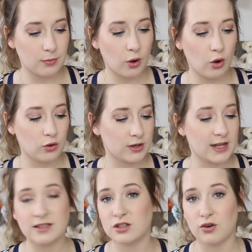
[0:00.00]
put on
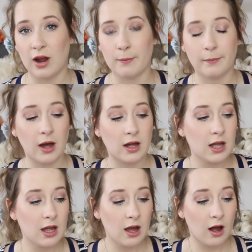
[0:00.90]
Instagram, but
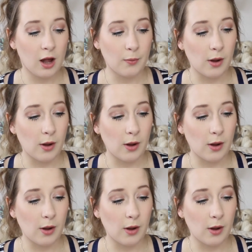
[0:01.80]
our